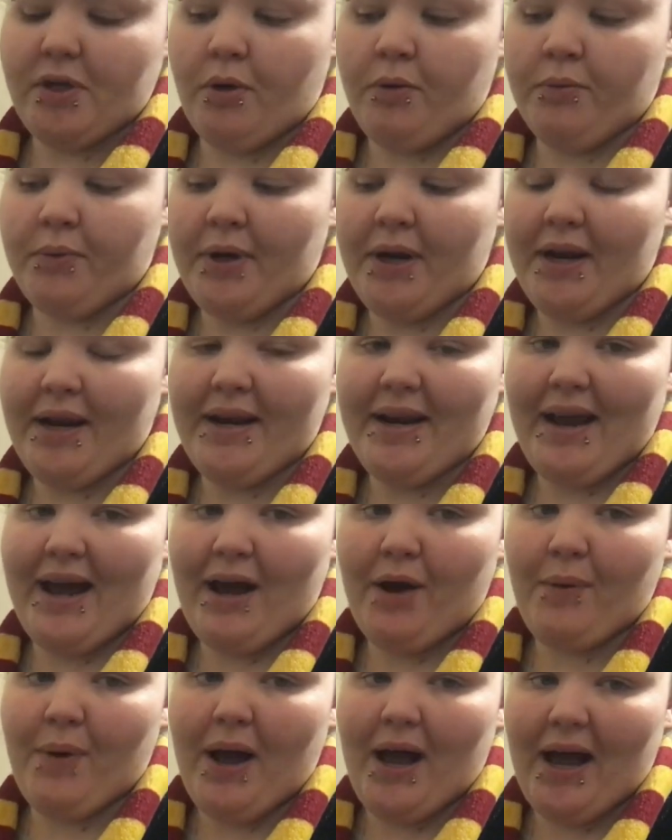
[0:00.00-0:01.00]
So I'm going to
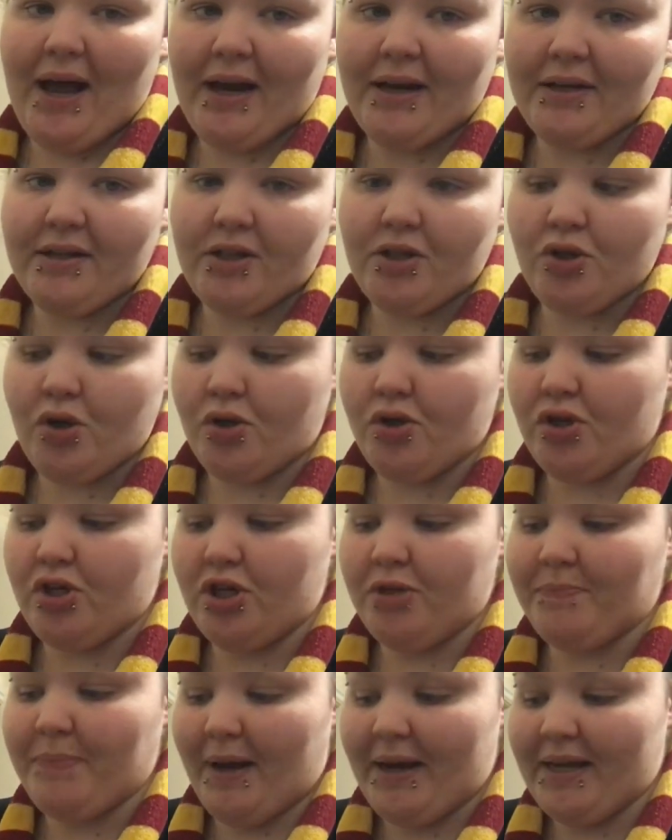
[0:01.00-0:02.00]
now add the
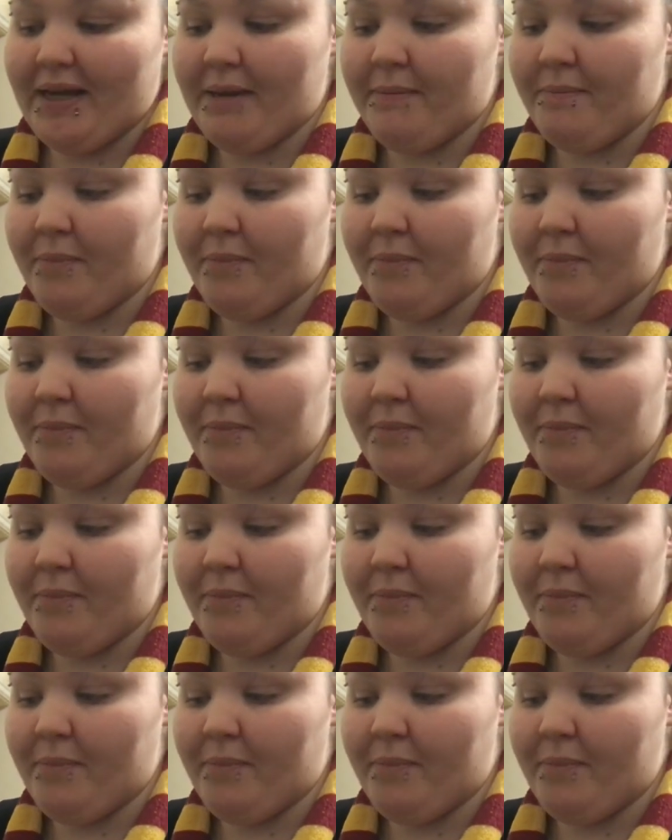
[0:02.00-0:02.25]
sausages back